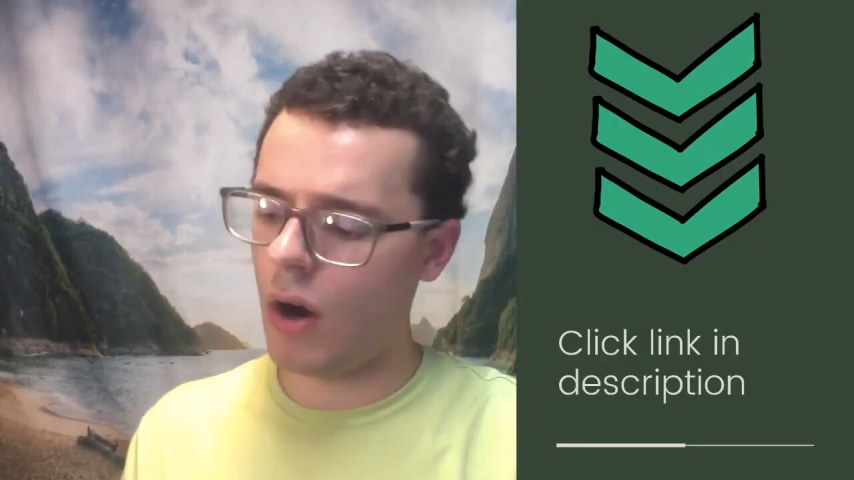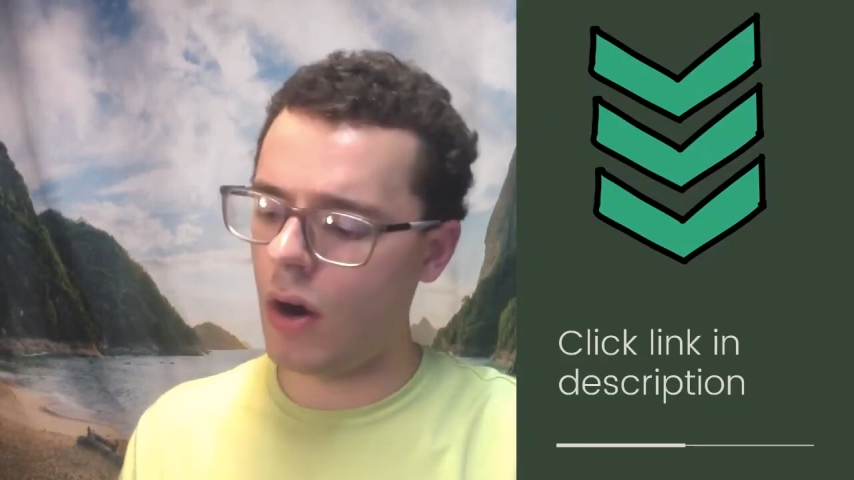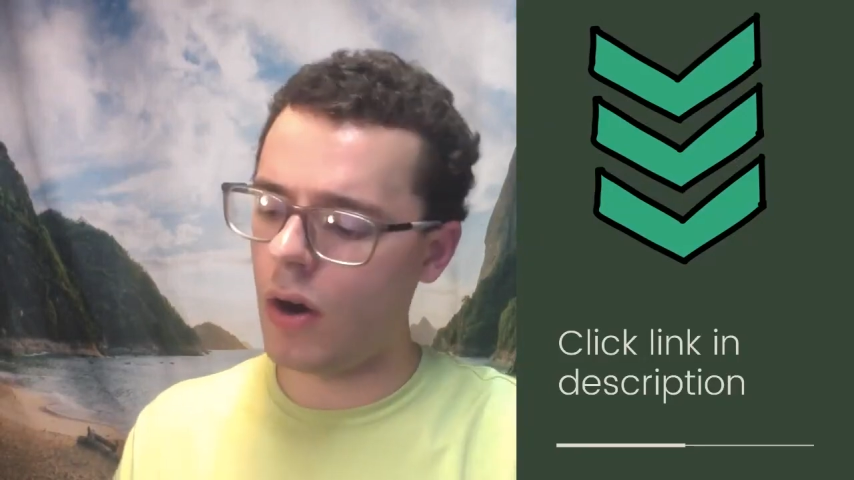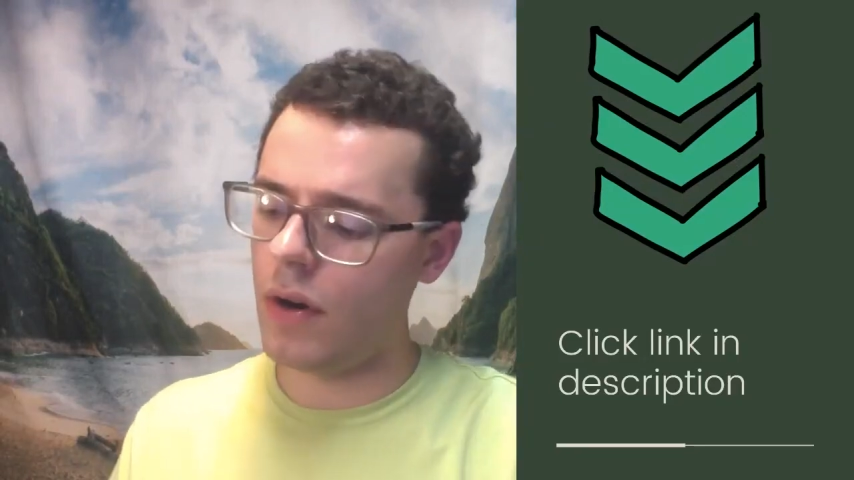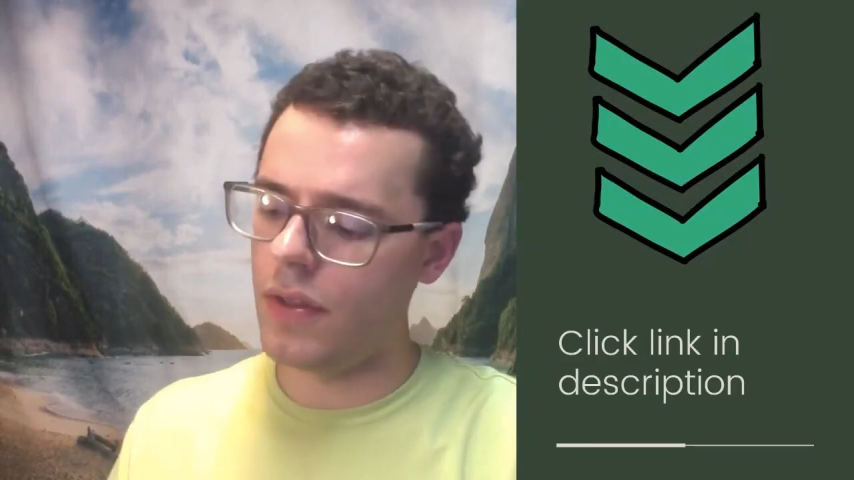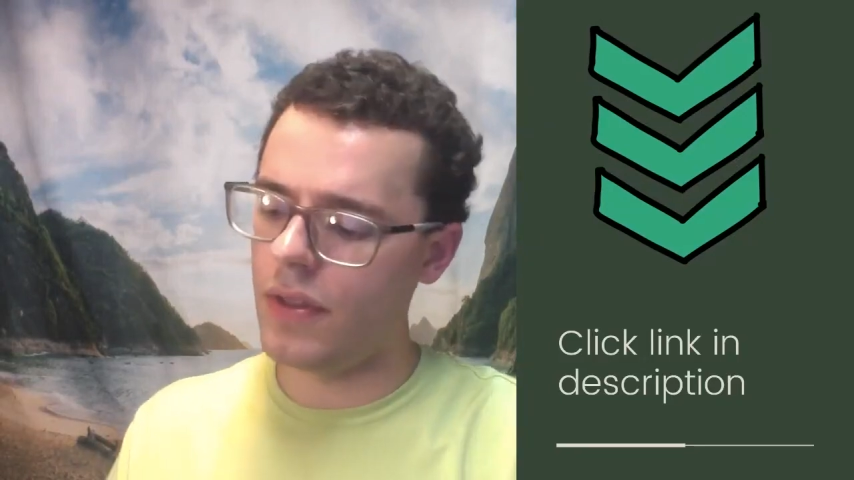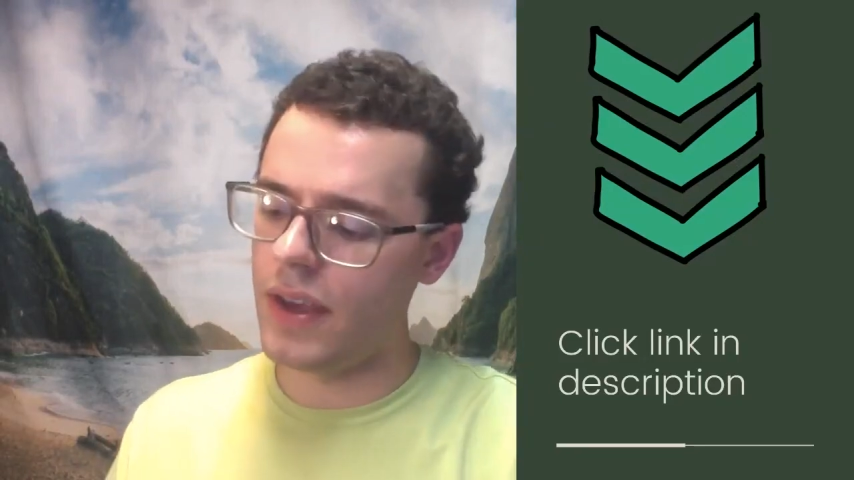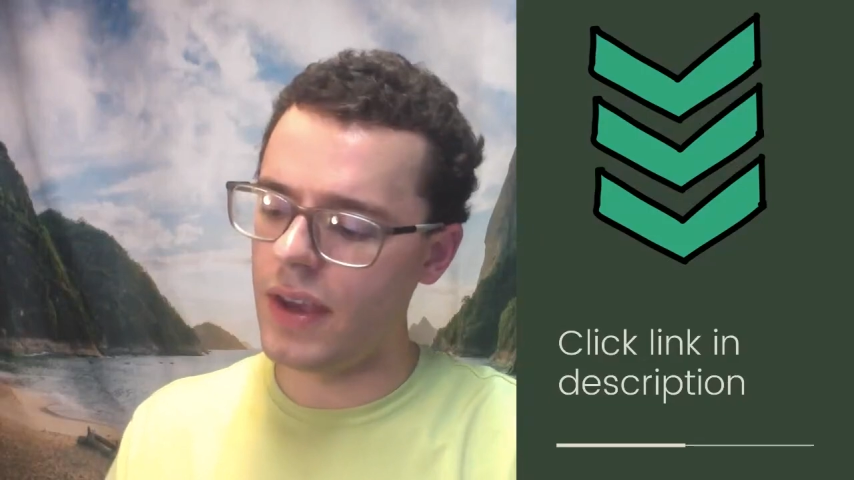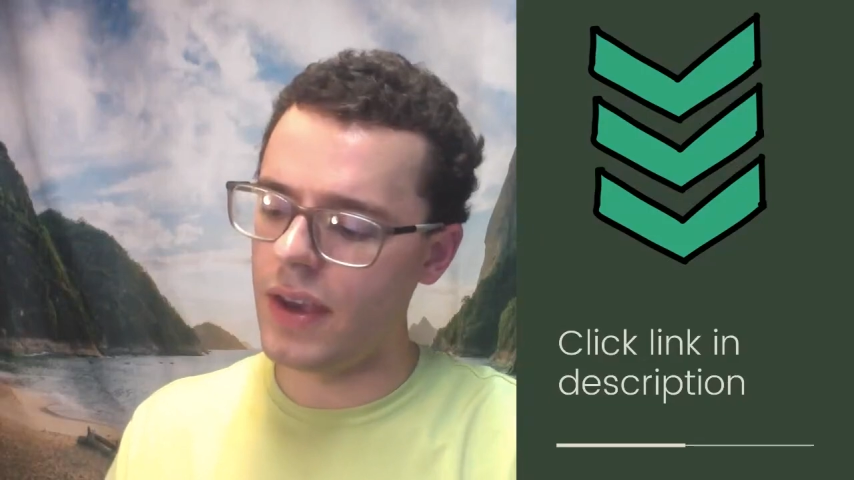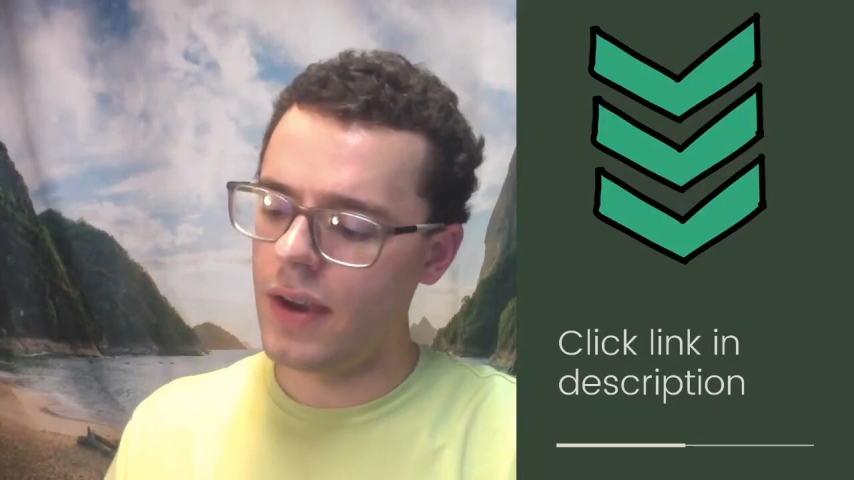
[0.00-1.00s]
are
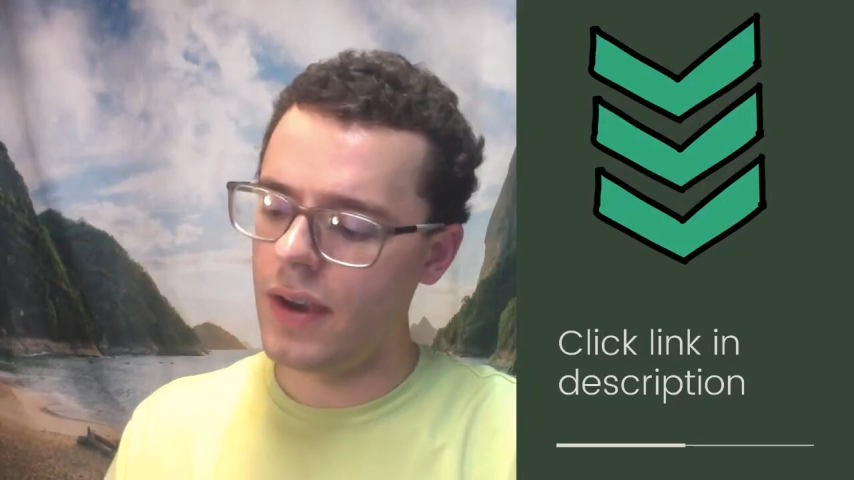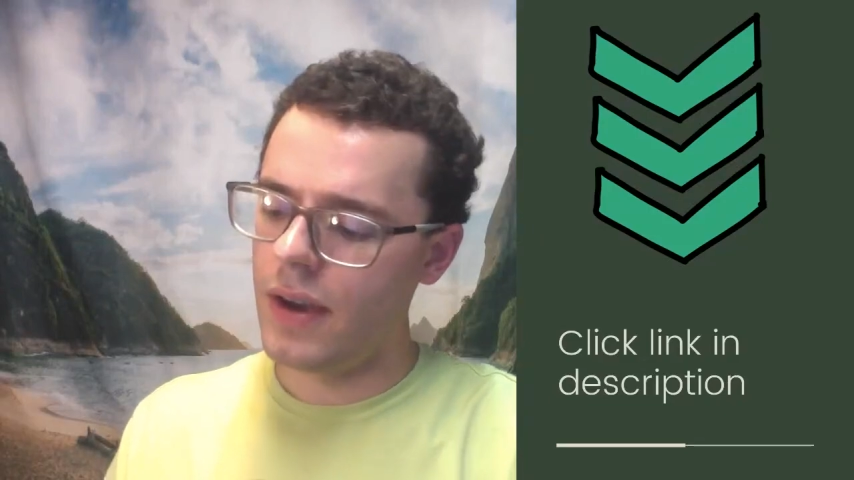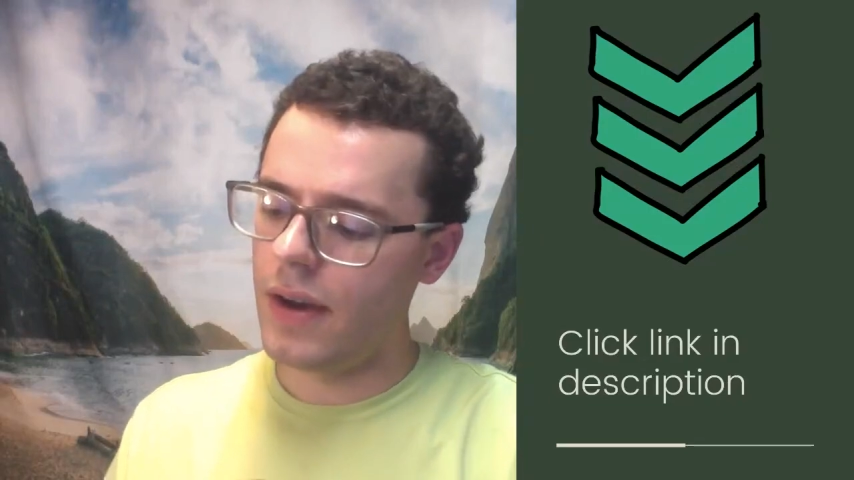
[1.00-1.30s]
the